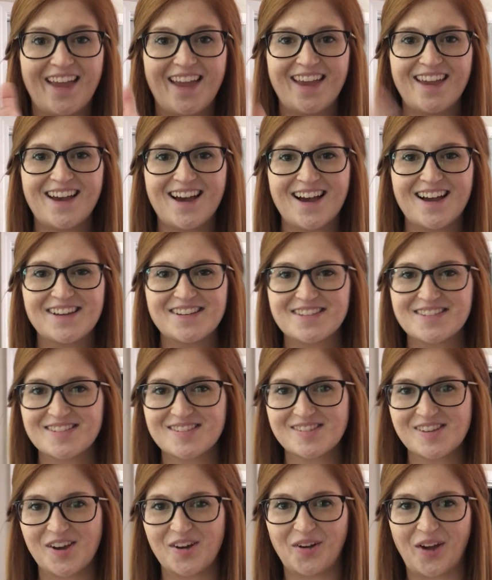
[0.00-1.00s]
Hey guys!
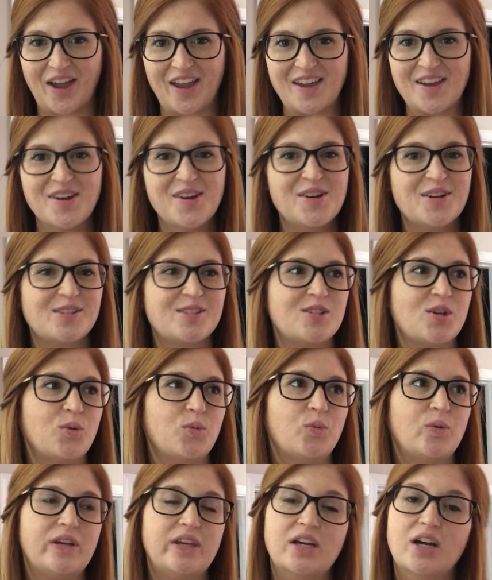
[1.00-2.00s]
Okay, so
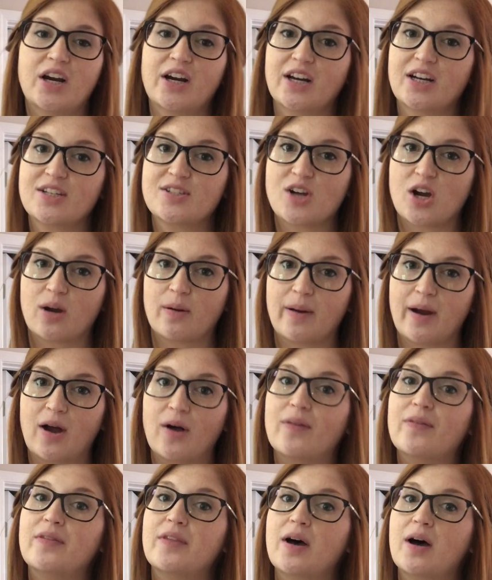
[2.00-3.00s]
we are going to talk
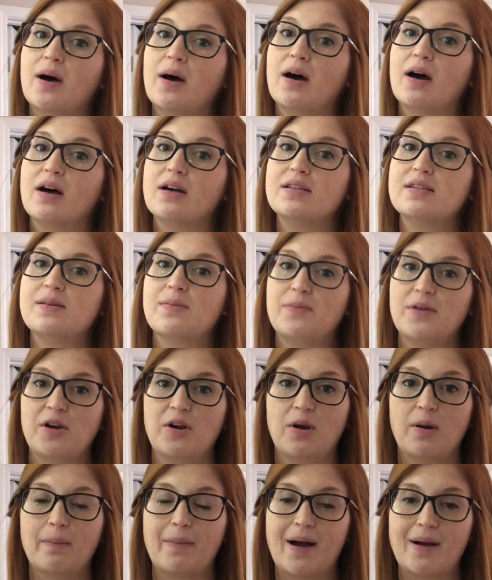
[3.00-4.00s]
about the
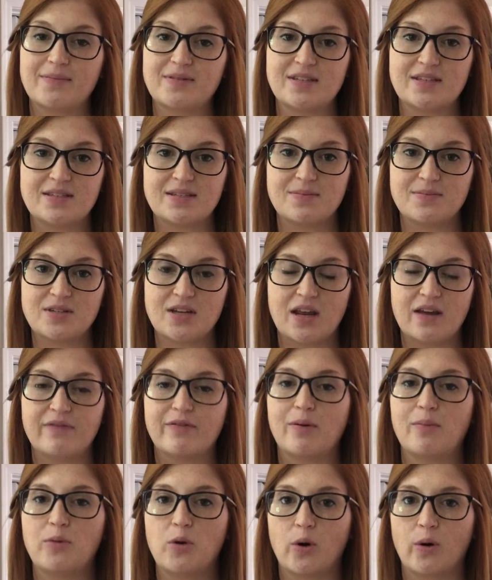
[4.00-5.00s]
Superior Mop System today
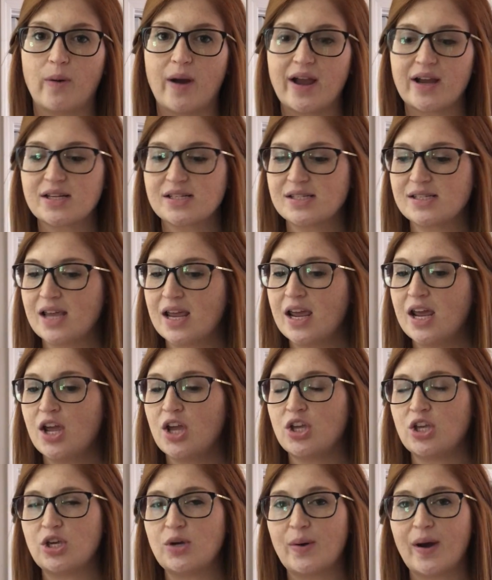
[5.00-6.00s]
from Norwex.
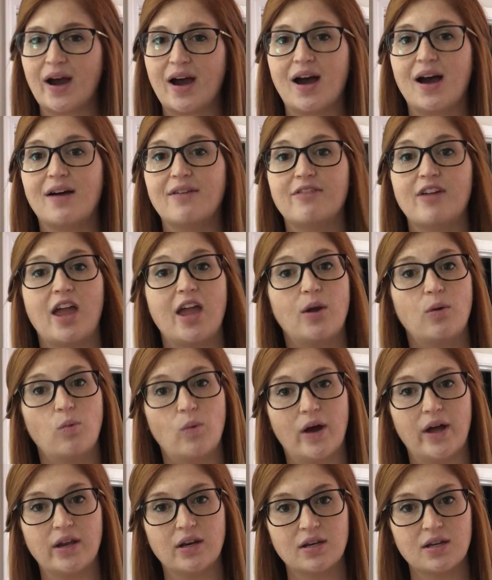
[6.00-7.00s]
You have a
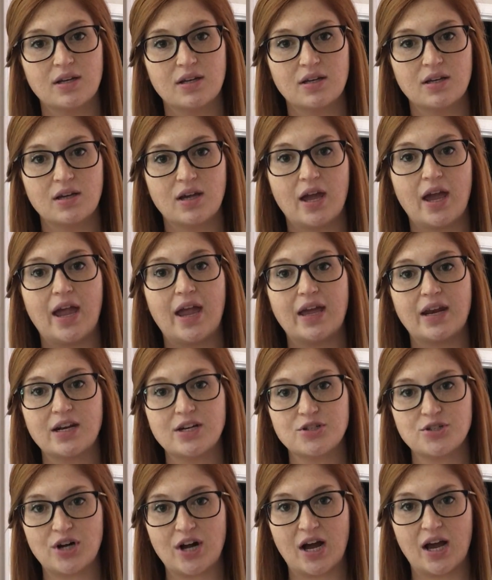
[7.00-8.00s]
wet and
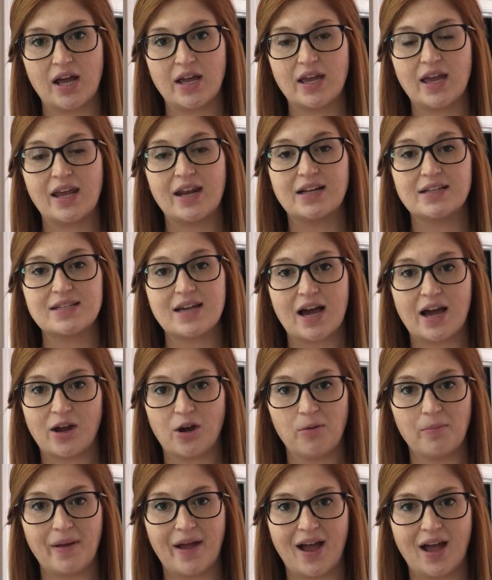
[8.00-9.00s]
a dry and a
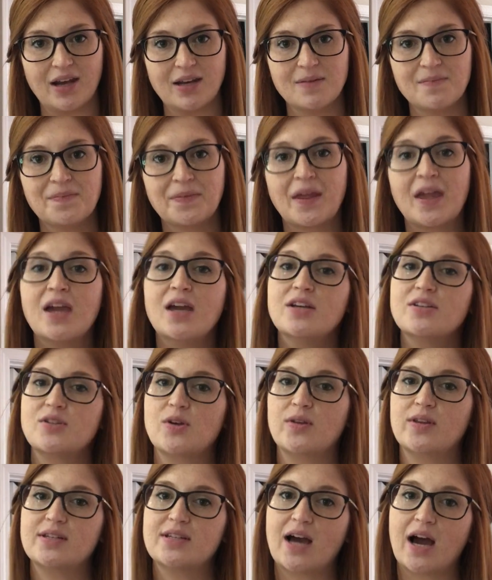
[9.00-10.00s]
tile pad.
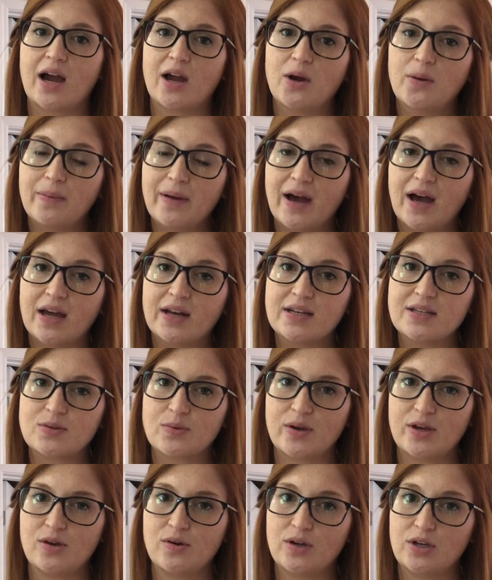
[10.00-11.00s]
So the tile pad is
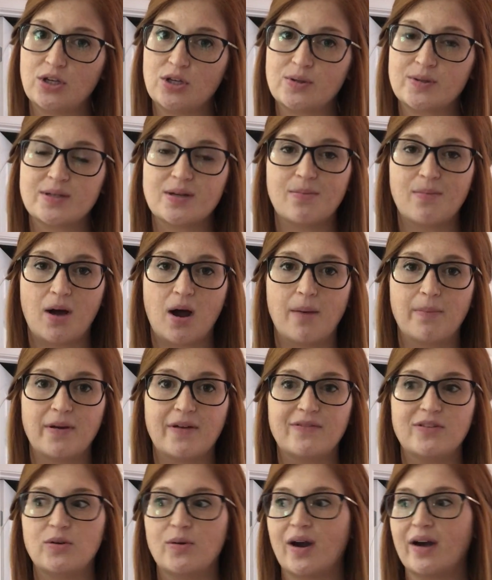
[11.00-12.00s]
what you can use to mop
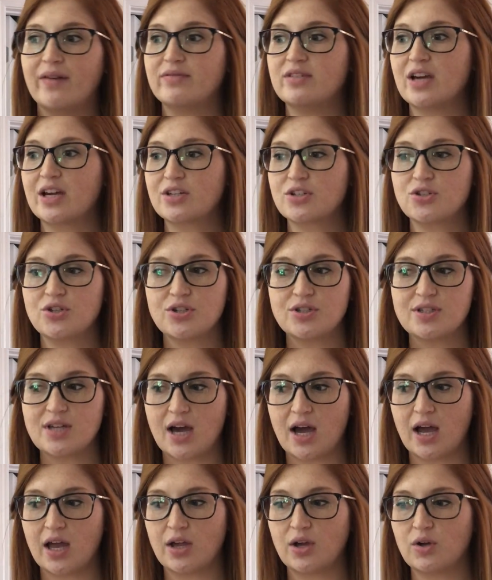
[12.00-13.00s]
if you have textured
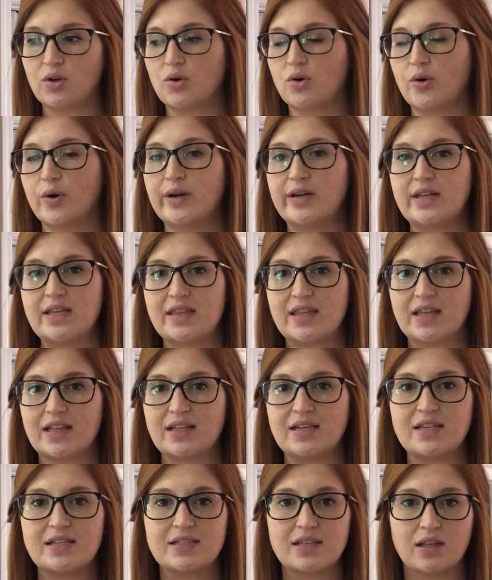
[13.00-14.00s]
tile or anything
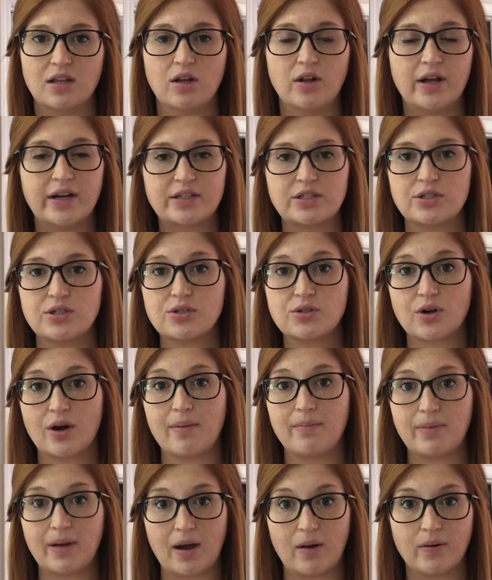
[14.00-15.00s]
that needs a little extra
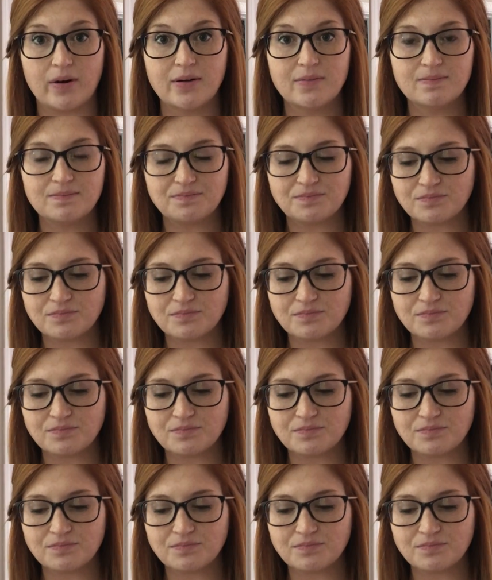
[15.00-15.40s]
scrub power.